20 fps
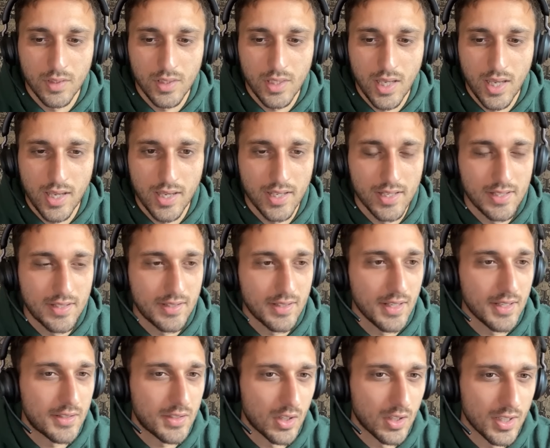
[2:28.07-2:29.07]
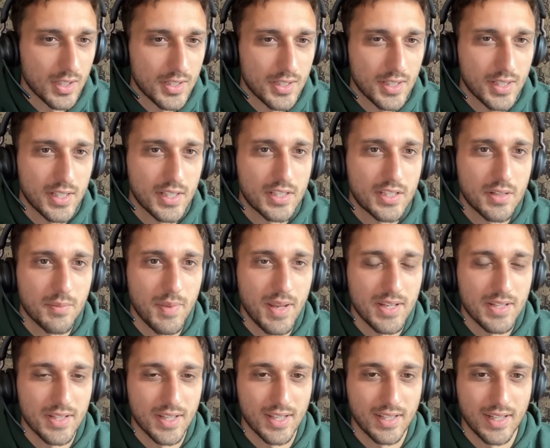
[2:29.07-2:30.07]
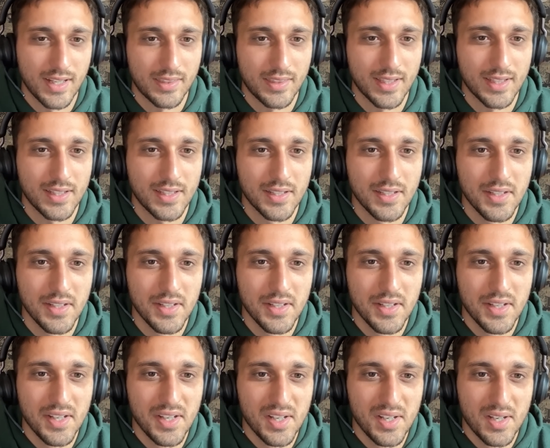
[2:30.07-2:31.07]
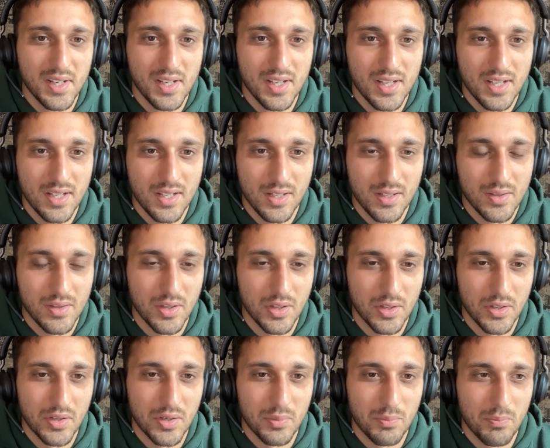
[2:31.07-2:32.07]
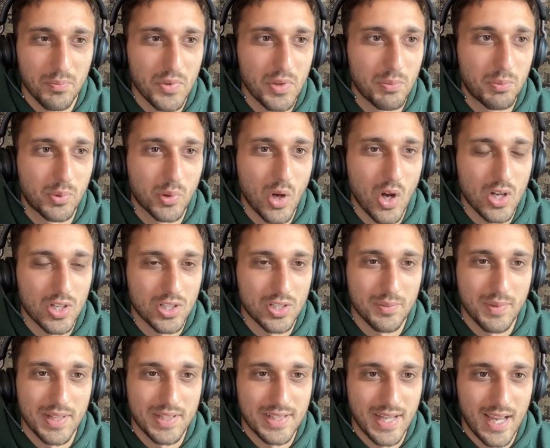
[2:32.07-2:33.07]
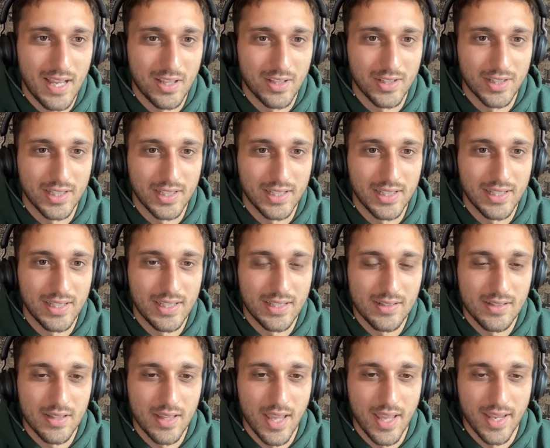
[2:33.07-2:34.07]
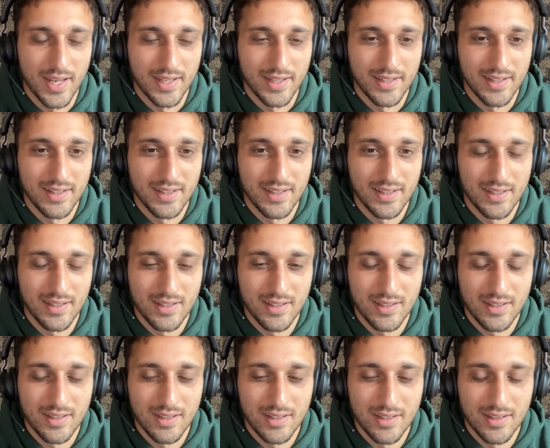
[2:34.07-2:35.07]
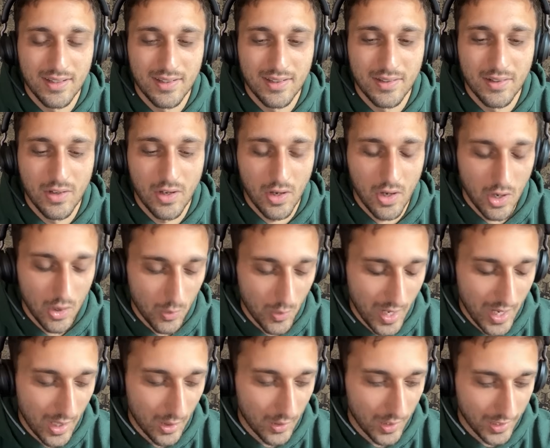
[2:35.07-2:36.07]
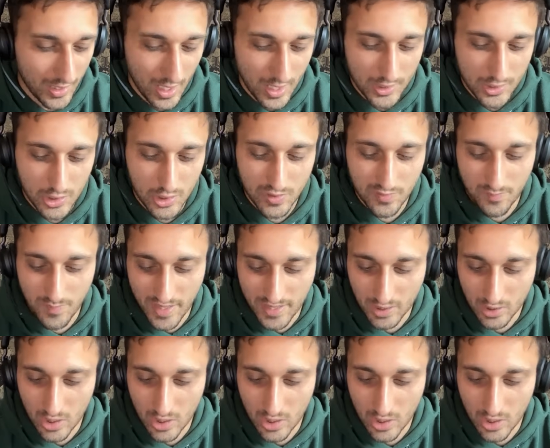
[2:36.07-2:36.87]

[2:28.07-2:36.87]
Yeah, it's honestly, it's amazing. And I think the broader mentality is that, oh wow, like I should have made a